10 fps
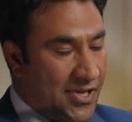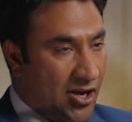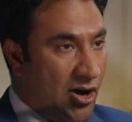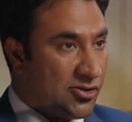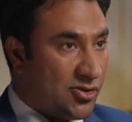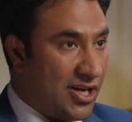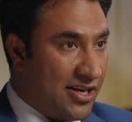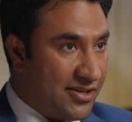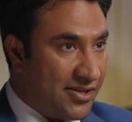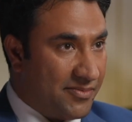Also,
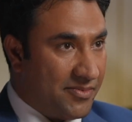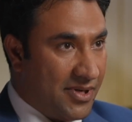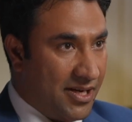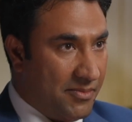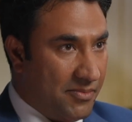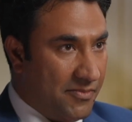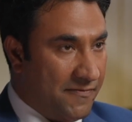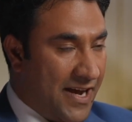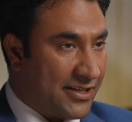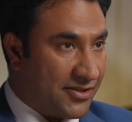another
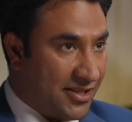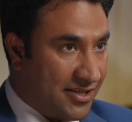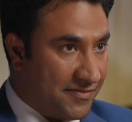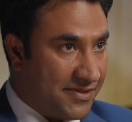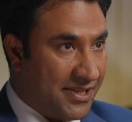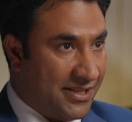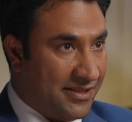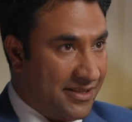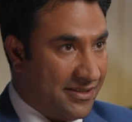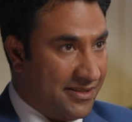factor that I've
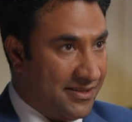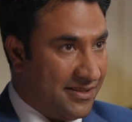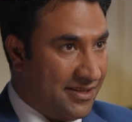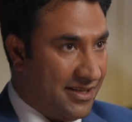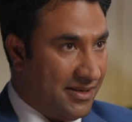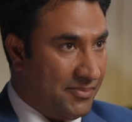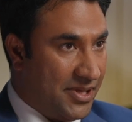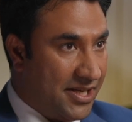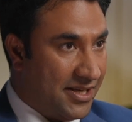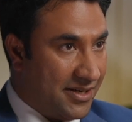seen that
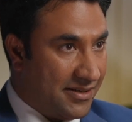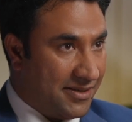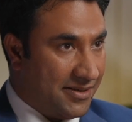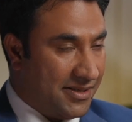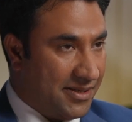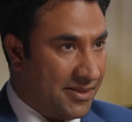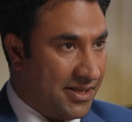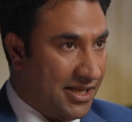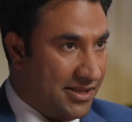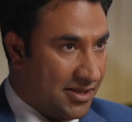here
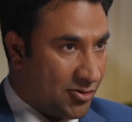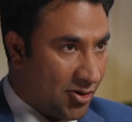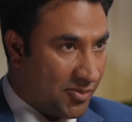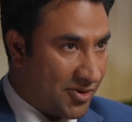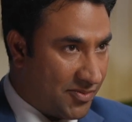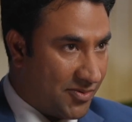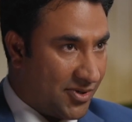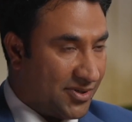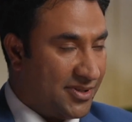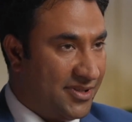in the corporate
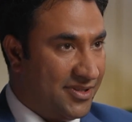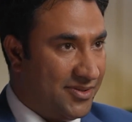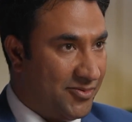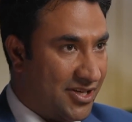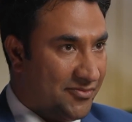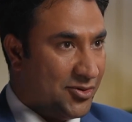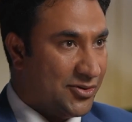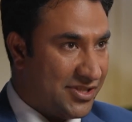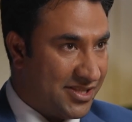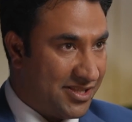world, what I've
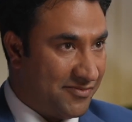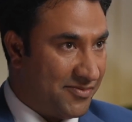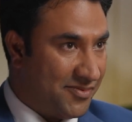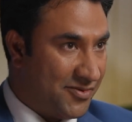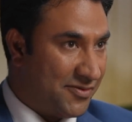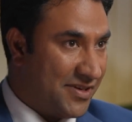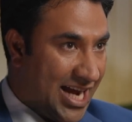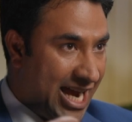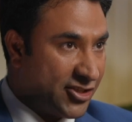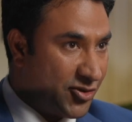noticed is that we are very
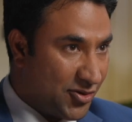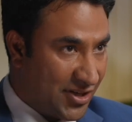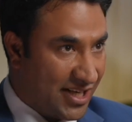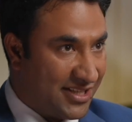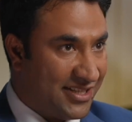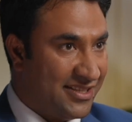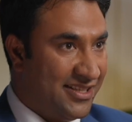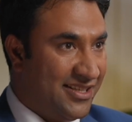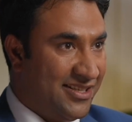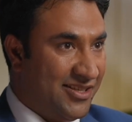action-oriented.
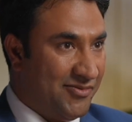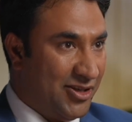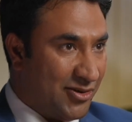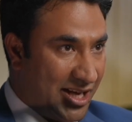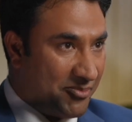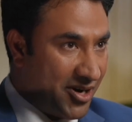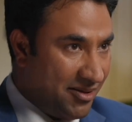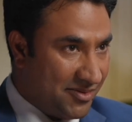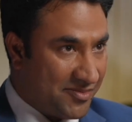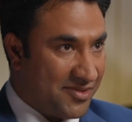We look at
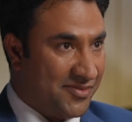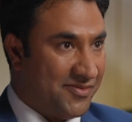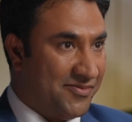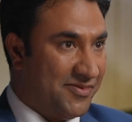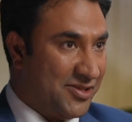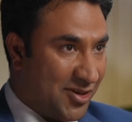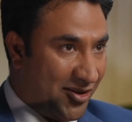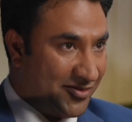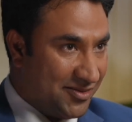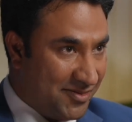problems, we
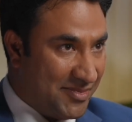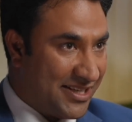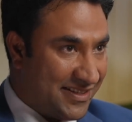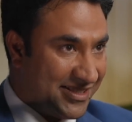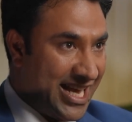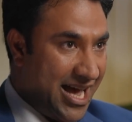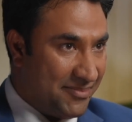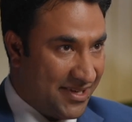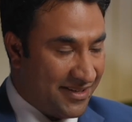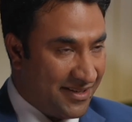solve them, we make things happen.